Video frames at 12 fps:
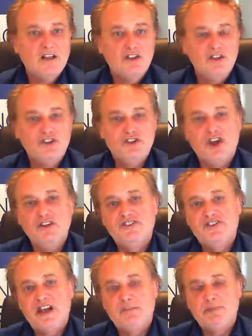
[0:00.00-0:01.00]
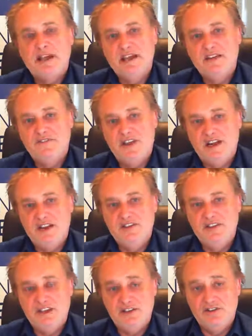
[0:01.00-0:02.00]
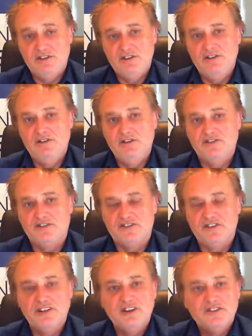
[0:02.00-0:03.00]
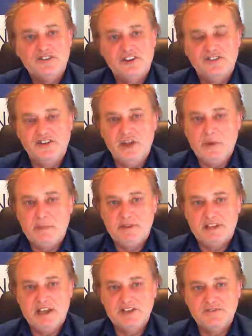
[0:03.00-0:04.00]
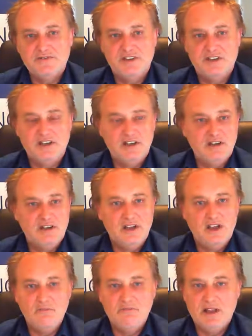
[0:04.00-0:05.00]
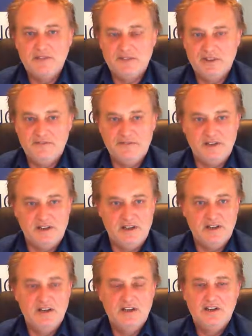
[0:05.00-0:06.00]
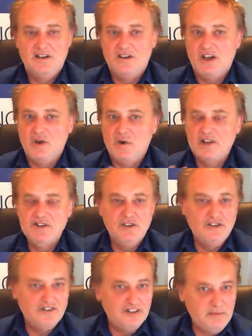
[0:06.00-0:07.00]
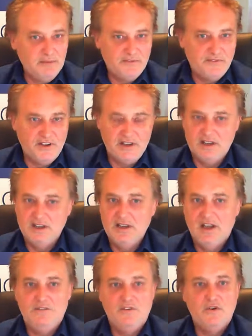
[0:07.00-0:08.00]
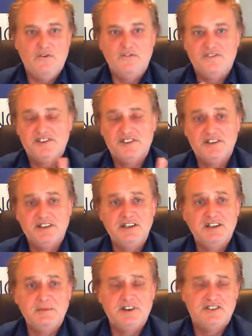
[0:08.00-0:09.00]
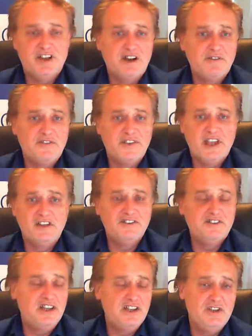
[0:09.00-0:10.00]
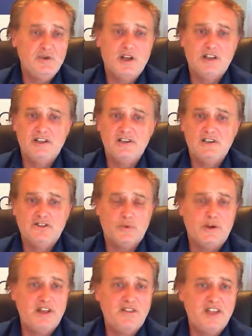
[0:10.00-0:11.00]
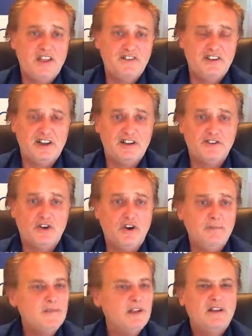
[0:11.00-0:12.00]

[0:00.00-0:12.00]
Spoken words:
You don't start paying for anything until you use it. So there's no application fee, no monthly fee, no unused limit fee. If your facility limit is 100,000 and you only use 20,000 at a time,